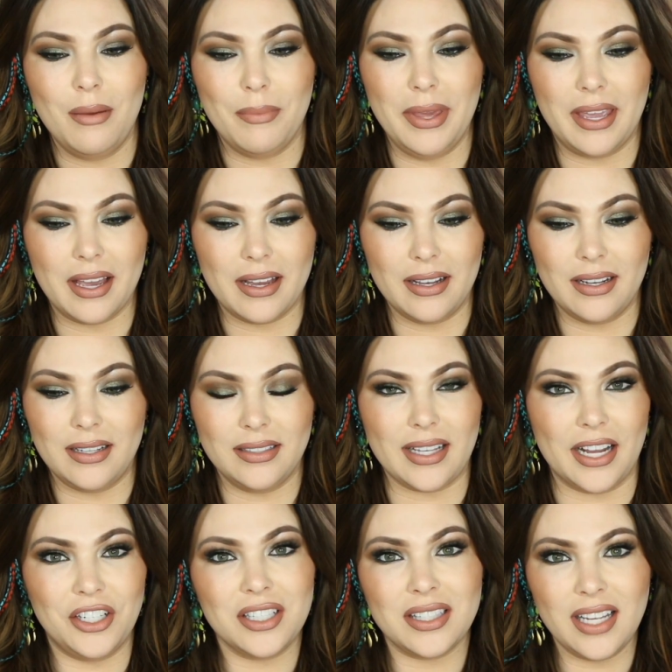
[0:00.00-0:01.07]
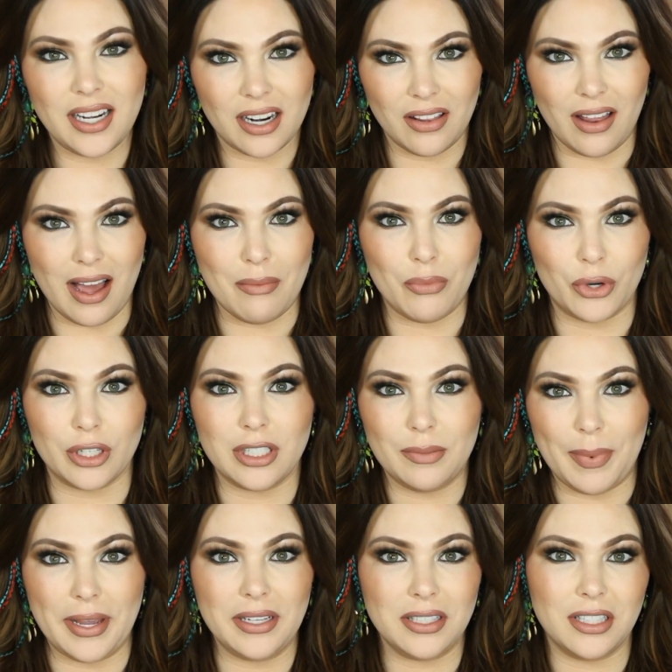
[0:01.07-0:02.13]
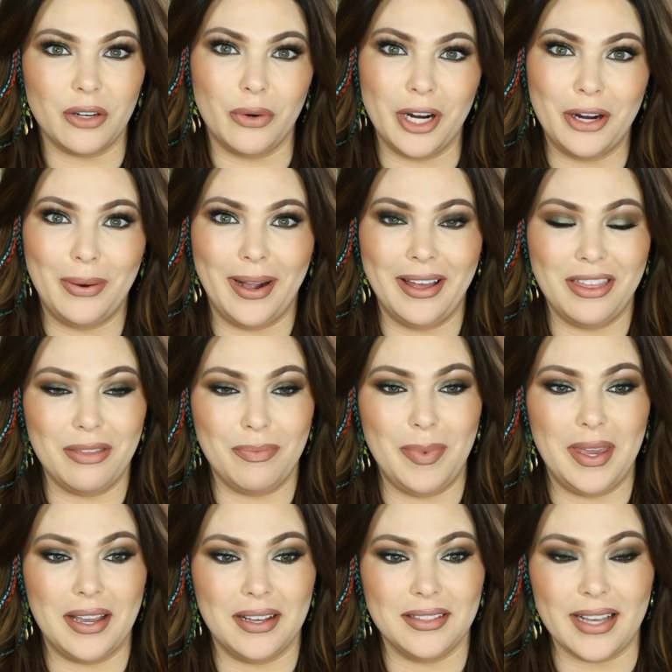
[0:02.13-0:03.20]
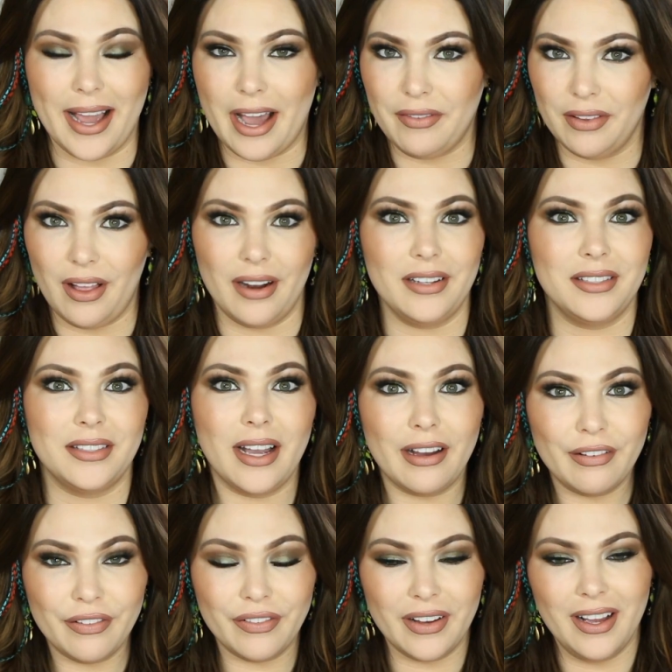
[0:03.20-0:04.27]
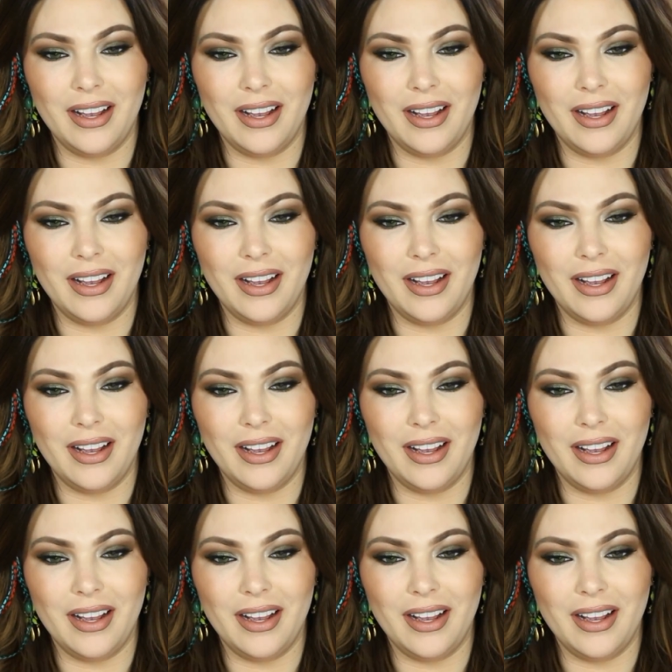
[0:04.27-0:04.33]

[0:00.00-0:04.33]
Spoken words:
because I just needed a lot more space to work with because I have a lot of stuff.